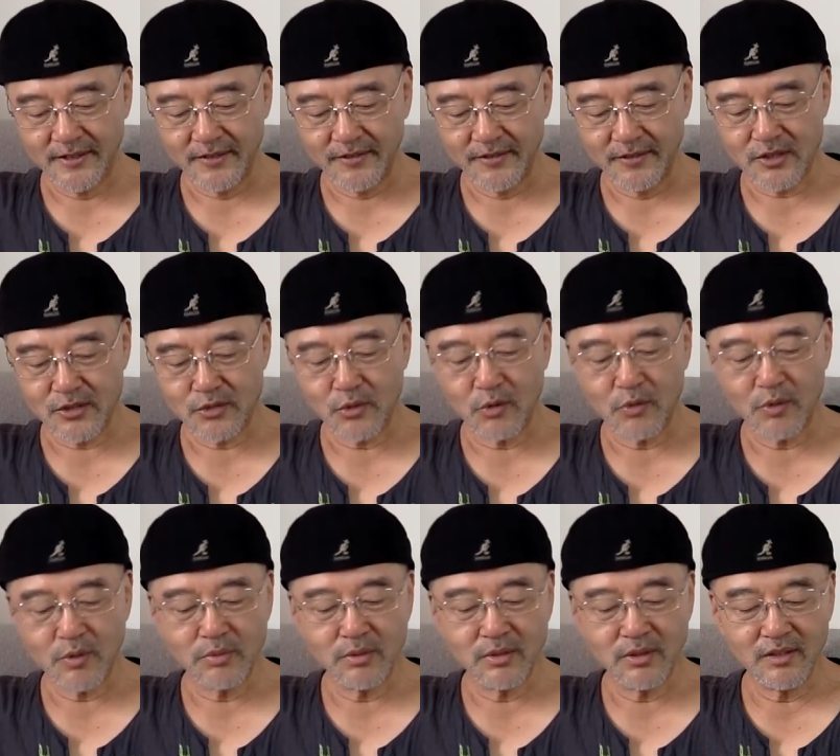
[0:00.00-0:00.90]
This is what
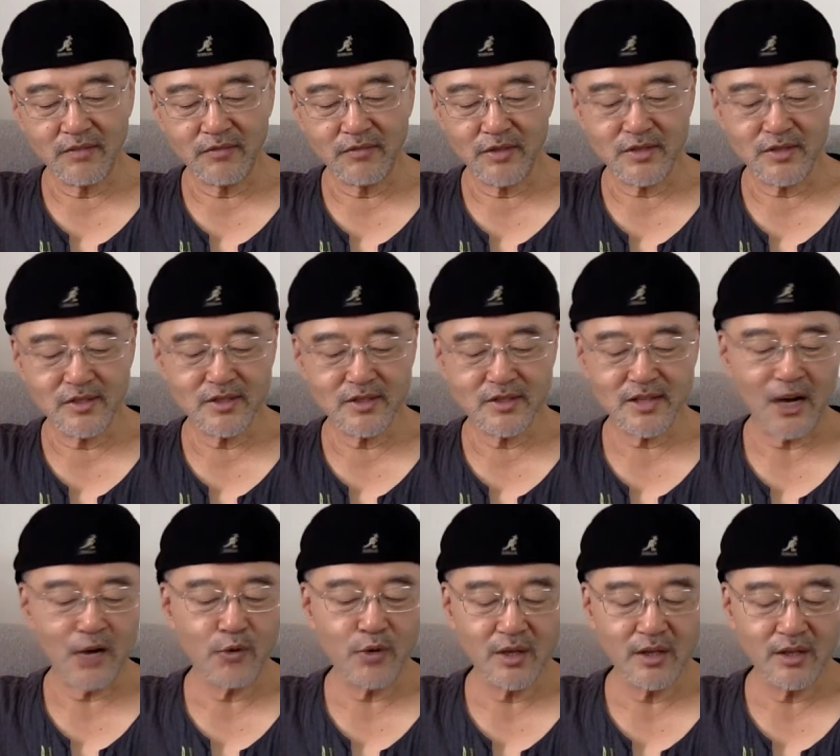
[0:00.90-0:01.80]
we believe. This is
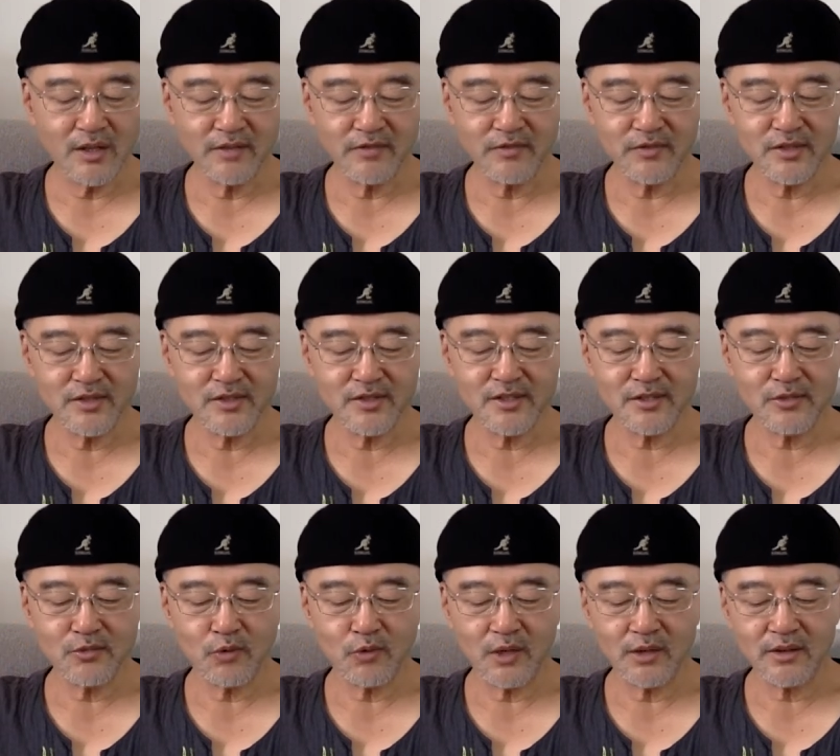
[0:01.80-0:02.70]
how we live. This
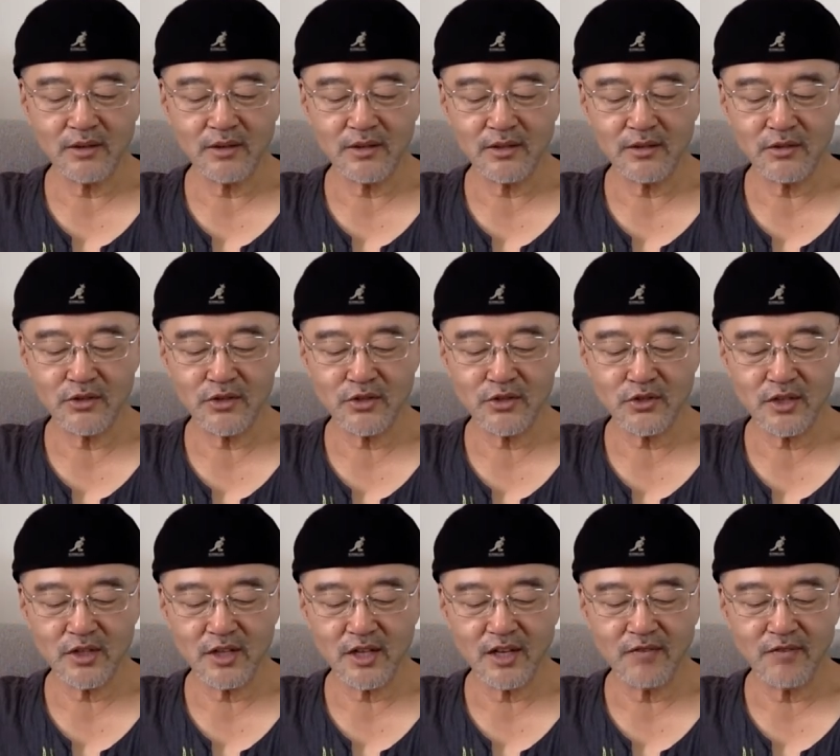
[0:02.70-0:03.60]
is what the
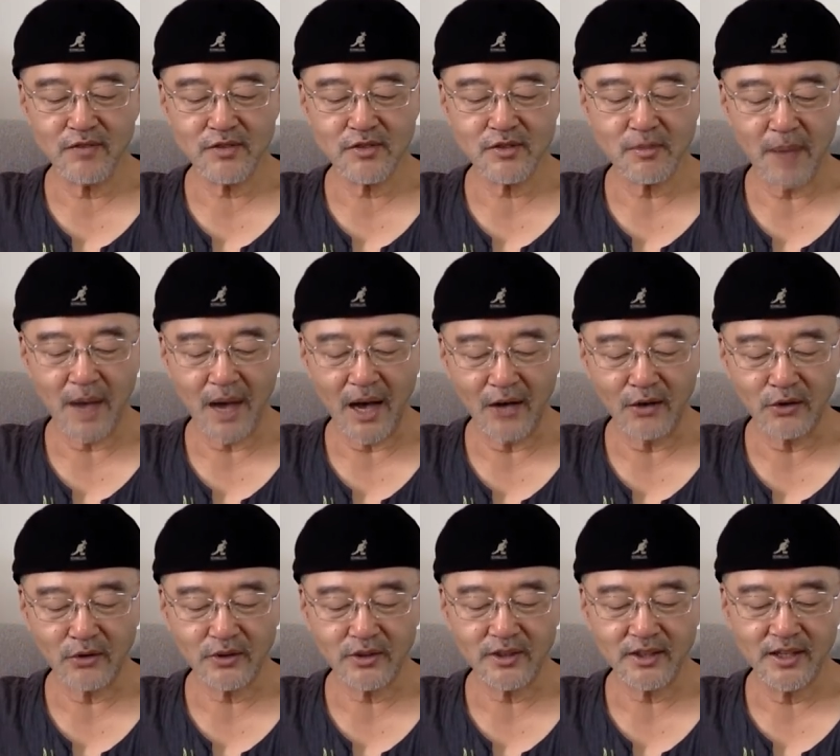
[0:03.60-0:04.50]
Christian life is about.